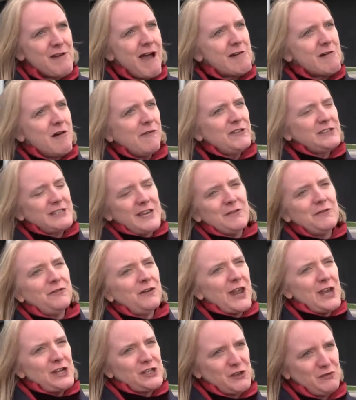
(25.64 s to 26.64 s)
are obviously
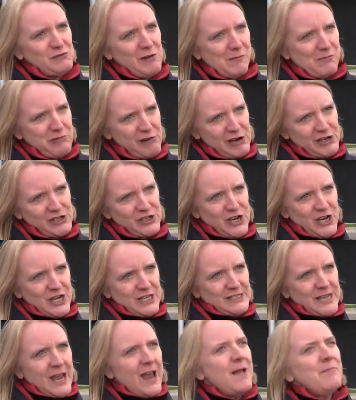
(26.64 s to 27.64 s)
inflationary
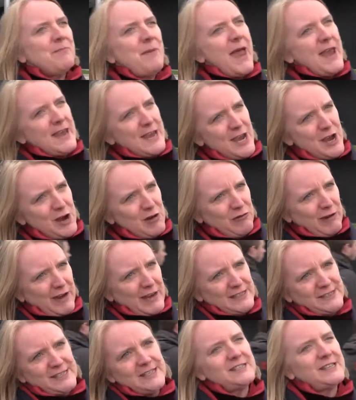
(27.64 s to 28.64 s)
pressures, pay
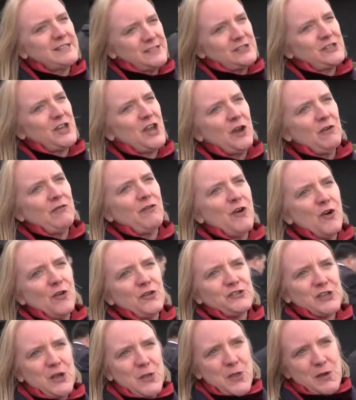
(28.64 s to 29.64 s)
increases and so forth.
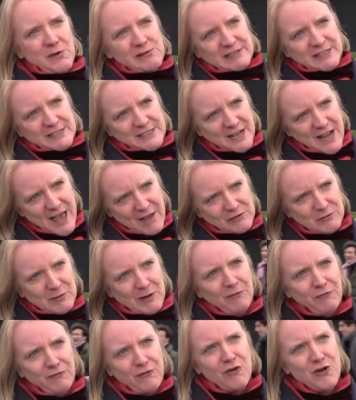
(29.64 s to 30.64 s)
So there still have to be
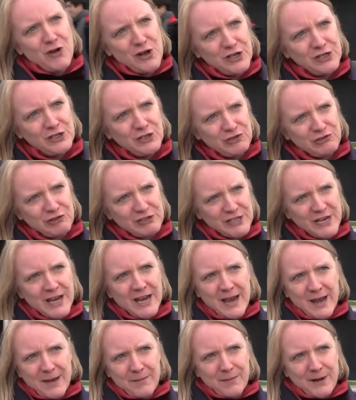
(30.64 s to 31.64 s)
£400
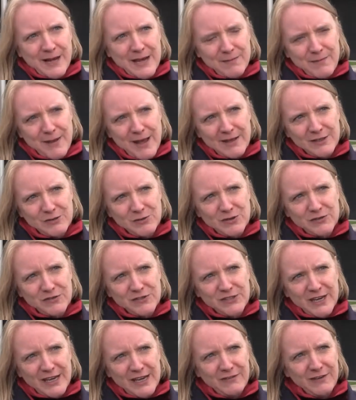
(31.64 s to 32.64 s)
million worth of
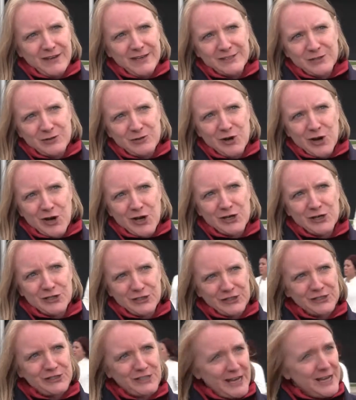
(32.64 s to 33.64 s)
savings or
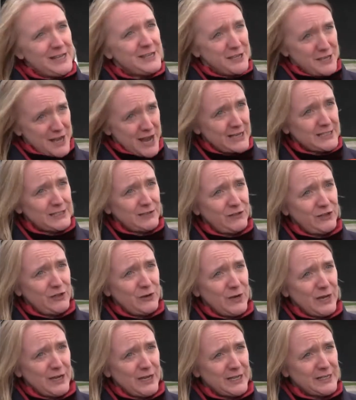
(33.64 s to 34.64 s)
cuts in the next few
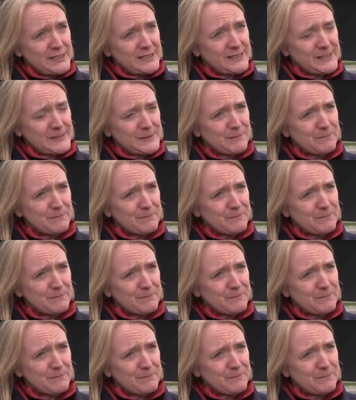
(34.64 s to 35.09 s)
years.